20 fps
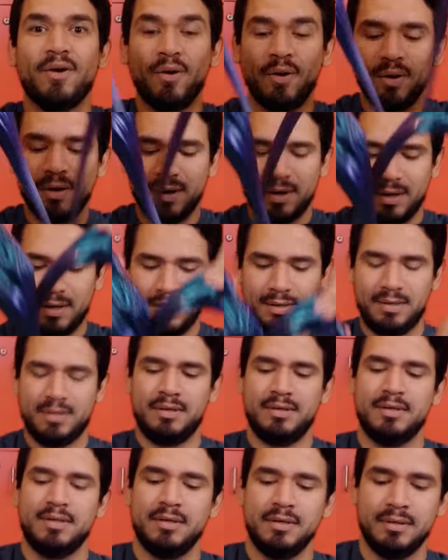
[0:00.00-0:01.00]
Or,
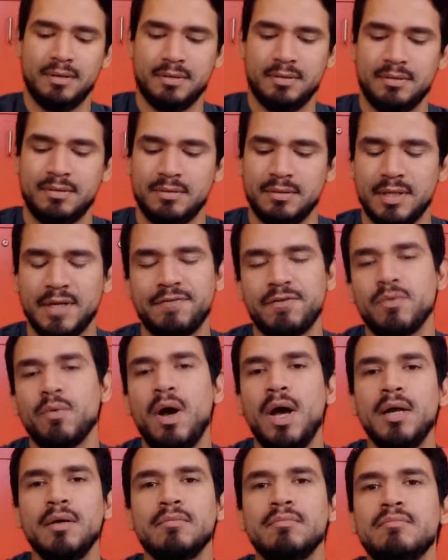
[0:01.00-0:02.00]
if you
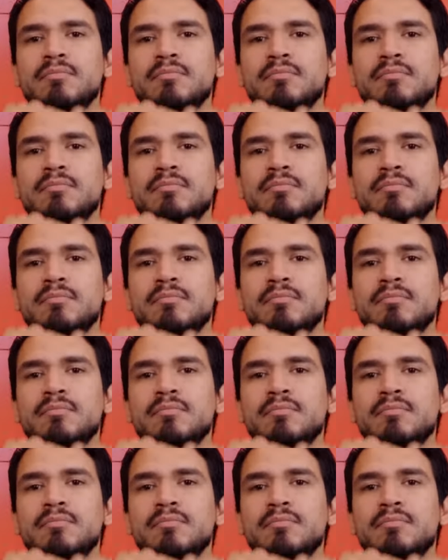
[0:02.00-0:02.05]
want,